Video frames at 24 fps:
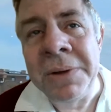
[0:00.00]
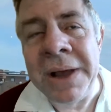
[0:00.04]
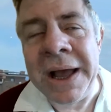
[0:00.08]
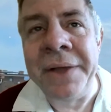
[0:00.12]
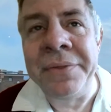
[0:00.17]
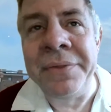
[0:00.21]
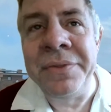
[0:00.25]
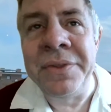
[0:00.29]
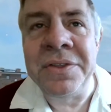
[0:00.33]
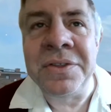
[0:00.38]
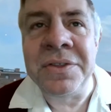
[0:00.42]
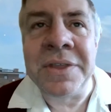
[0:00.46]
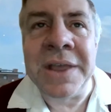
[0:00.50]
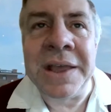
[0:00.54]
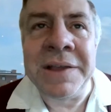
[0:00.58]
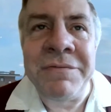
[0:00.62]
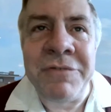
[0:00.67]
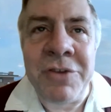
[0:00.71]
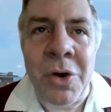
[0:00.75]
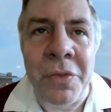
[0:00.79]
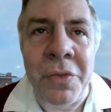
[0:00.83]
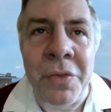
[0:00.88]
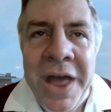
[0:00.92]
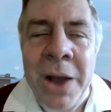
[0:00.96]
And
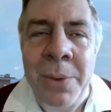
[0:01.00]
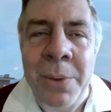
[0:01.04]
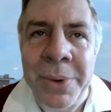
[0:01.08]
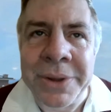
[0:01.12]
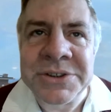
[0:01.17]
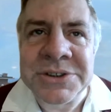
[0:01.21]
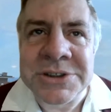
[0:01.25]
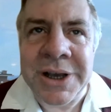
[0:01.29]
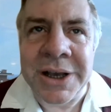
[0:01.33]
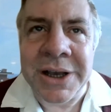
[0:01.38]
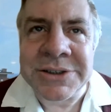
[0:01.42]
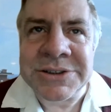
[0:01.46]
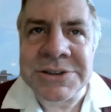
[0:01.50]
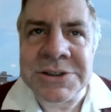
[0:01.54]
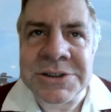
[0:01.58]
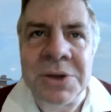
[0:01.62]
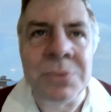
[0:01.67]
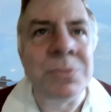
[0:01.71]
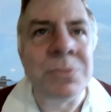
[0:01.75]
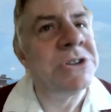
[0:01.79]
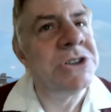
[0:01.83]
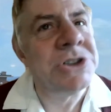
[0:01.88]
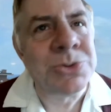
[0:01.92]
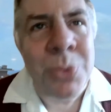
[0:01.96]
they've got that one sussed,
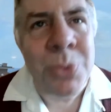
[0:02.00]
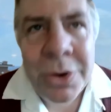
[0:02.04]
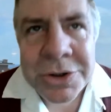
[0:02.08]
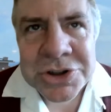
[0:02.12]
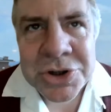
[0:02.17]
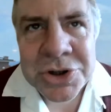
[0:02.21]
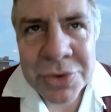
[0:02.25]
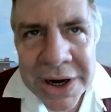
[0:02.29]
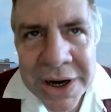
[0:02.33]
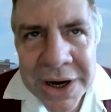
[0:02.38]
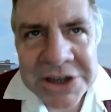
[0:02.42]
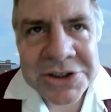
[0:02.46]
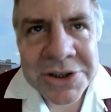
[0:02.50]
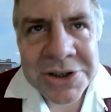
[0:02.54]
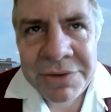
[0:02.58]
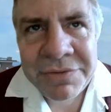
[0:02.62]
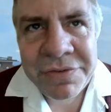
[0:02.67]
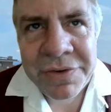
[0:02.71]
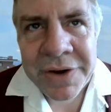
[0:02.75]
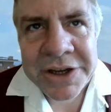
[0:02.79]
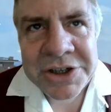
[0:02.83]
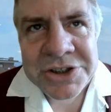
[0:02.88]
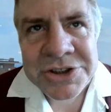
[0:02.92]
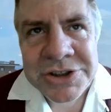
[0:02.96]
which is what's creating
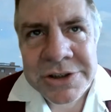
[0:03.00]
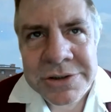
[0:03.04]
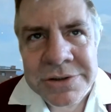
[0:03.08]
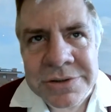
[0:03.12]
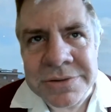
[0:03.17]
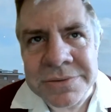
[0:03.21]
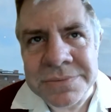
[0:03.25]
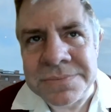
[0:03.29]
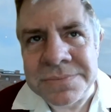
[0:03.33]
inflation.